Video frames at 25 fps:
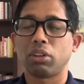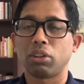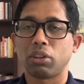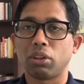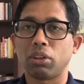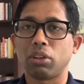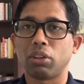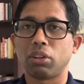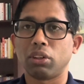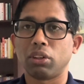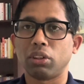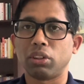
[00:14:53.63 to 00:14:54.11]

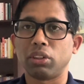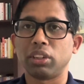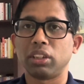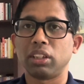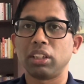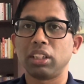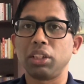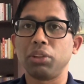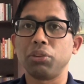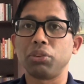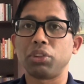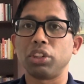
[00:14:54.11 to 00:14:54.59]

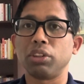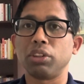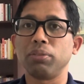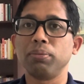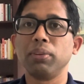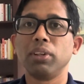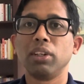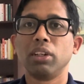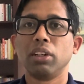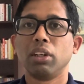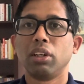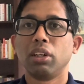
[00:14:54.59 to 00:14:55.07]
on YouTube,
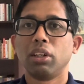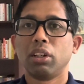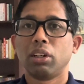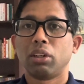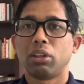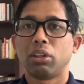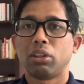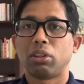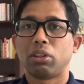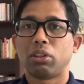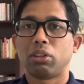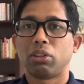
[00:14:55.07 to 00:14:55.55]

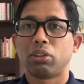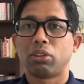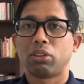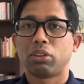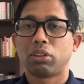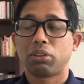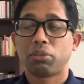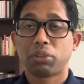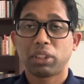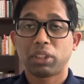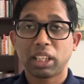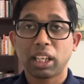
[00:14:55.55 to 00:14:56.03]

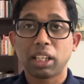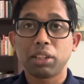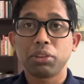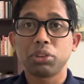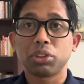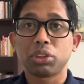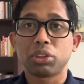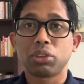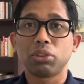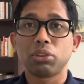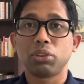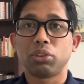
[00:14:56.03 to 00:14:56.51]
Or what I
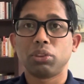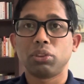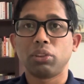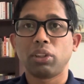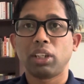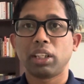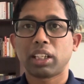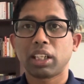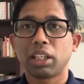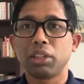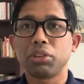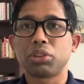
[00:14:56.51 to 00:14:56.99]
used to do,
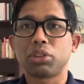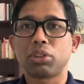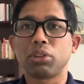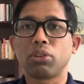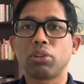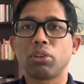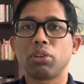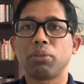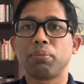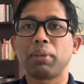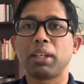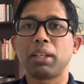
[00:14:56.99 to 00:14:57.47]
like I used to
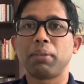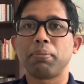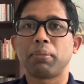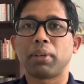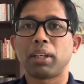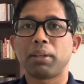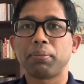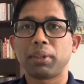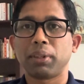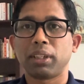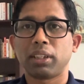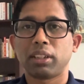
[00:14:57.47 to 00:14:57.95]
call my
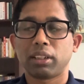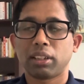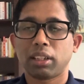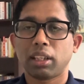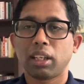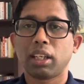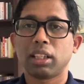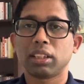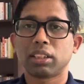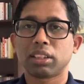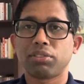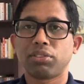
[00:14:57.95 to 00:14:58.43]
mom and
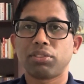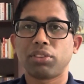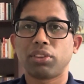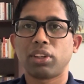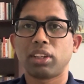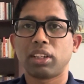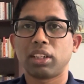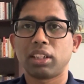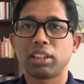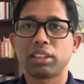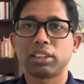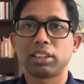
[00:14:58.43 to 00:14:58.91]
ask for
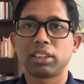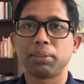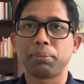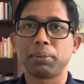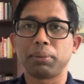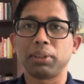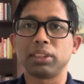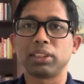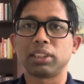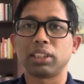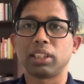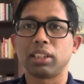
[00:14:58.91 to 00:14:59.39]
her
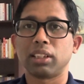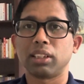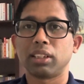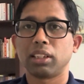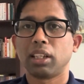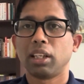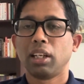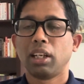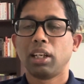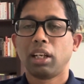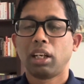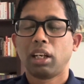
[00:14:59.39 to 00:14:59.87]
recipes and
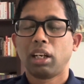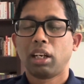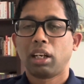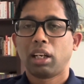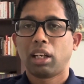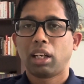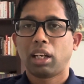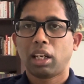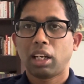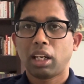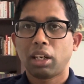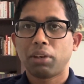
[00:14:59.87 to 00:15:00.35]

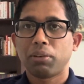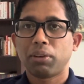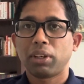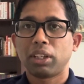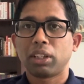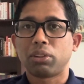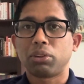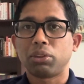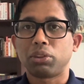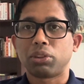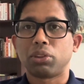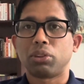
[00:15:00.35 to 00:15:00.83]
how I
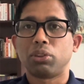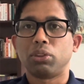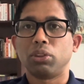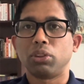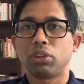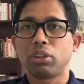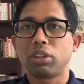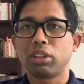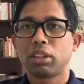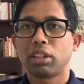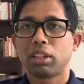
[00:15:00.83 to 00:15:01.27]
could cook.